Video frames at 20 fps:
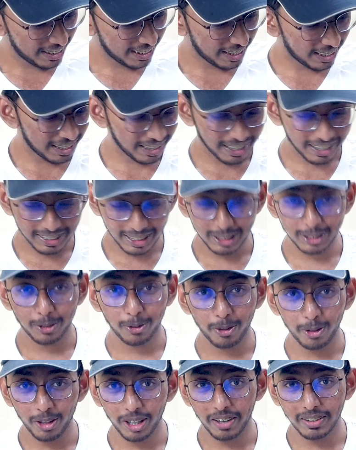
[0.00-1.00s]
Just
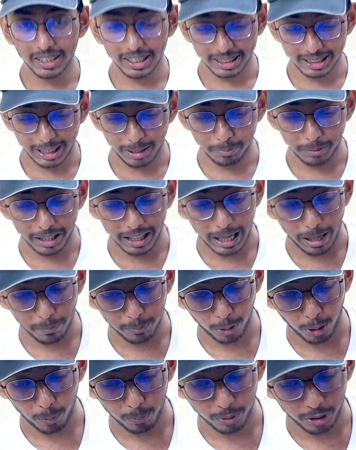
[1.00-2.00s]
hold on, I'll just keep the
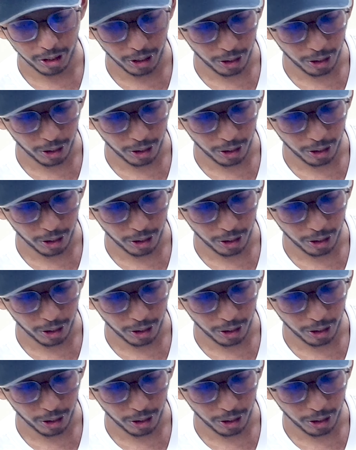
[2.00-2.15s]
laptop